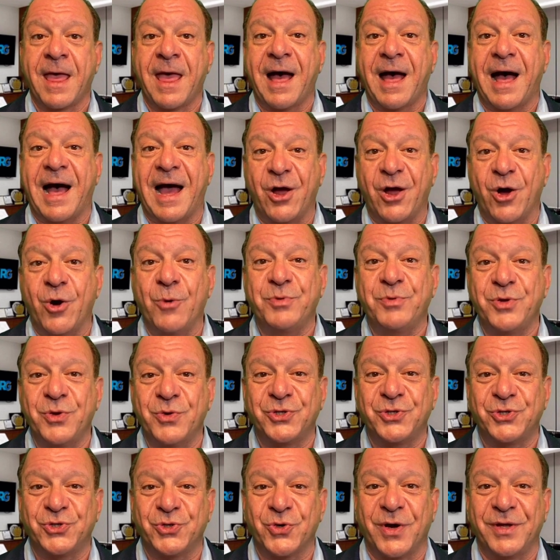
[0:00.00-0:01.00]
I hope you
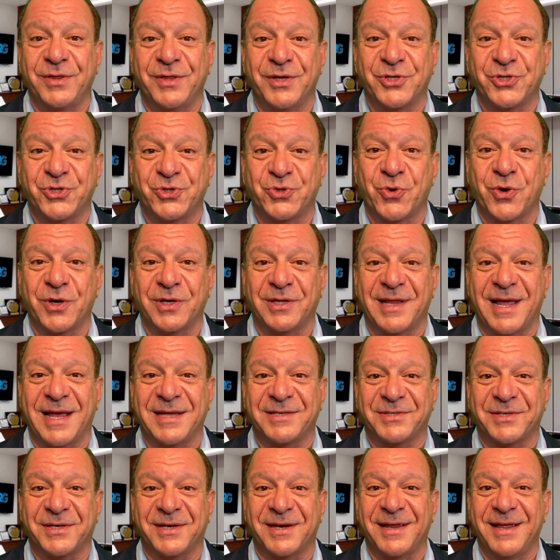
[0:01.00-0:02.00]
enjoyed this short
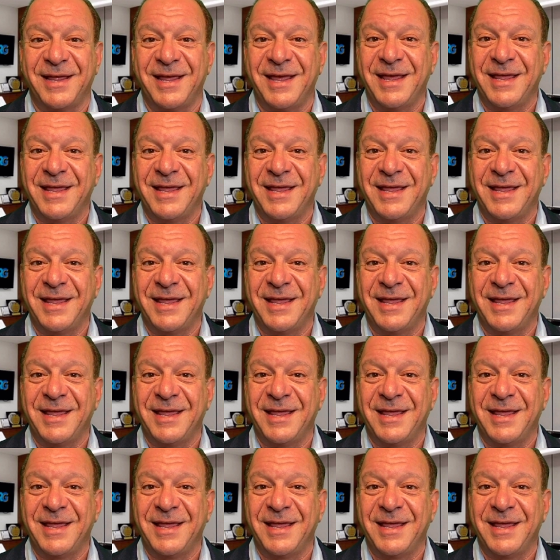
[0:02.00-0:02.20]
lesson.